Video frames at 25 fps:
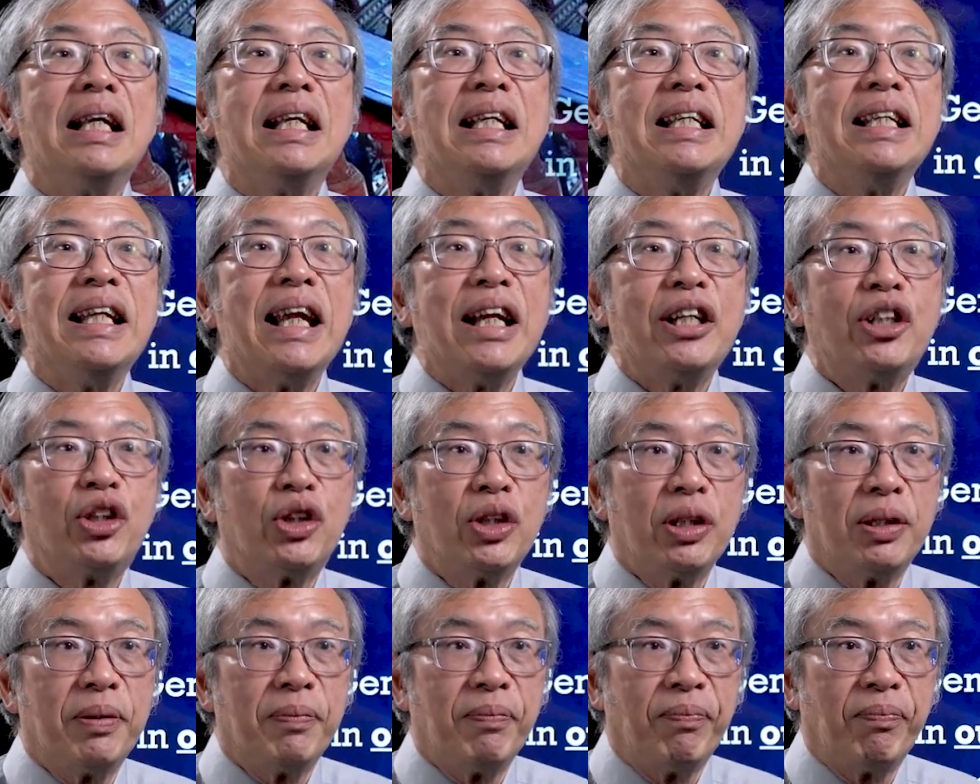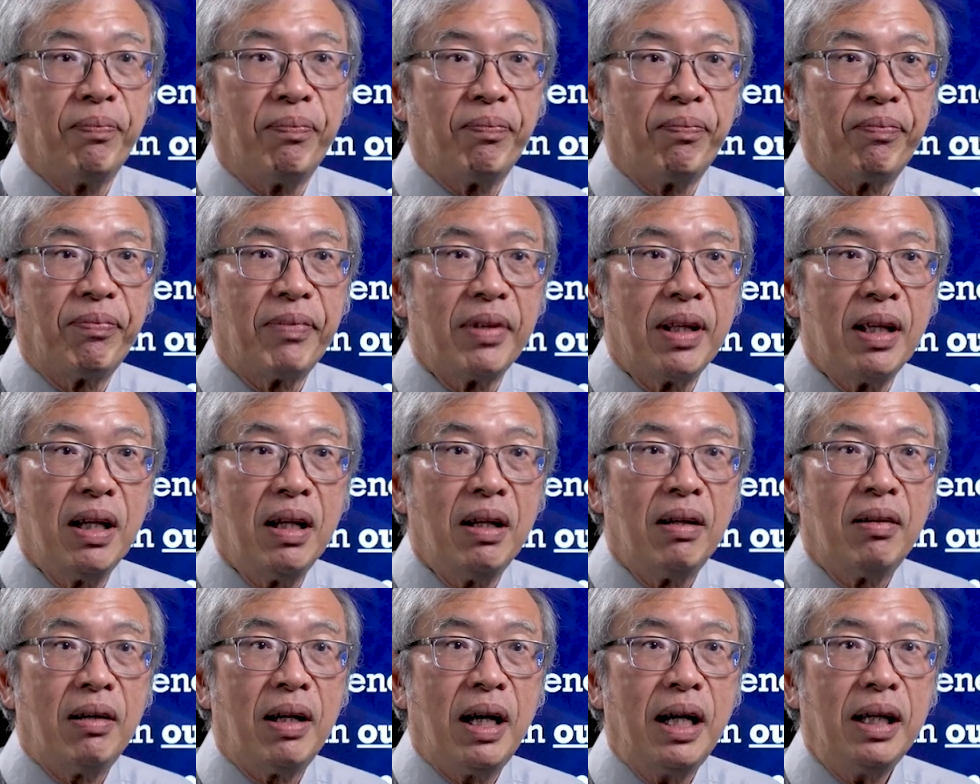nation,
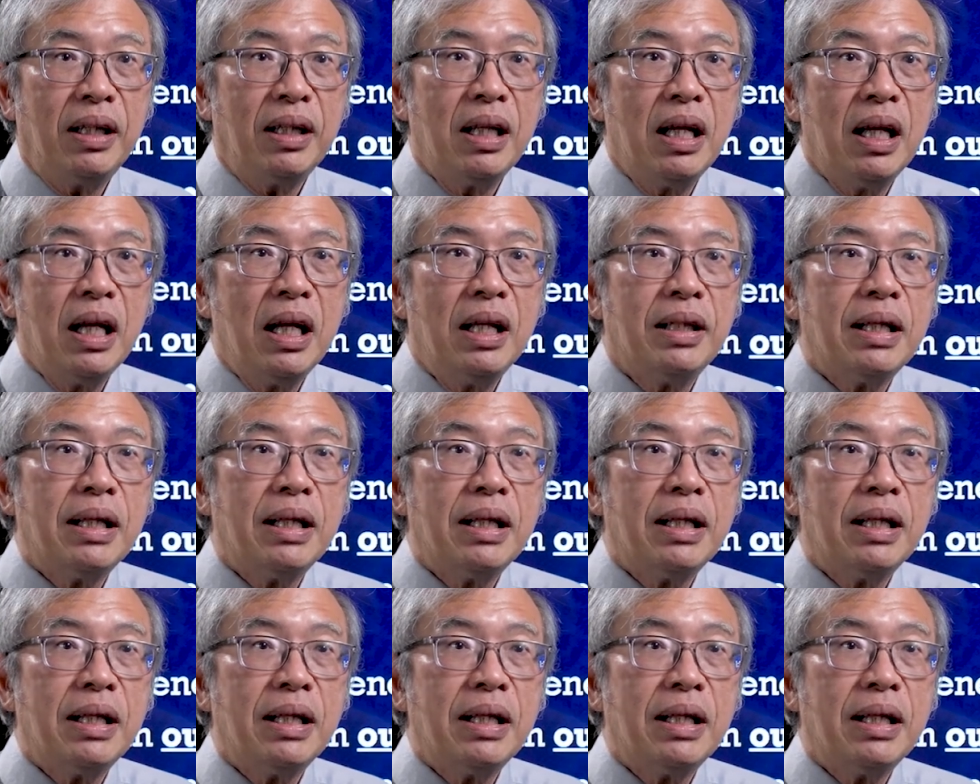right?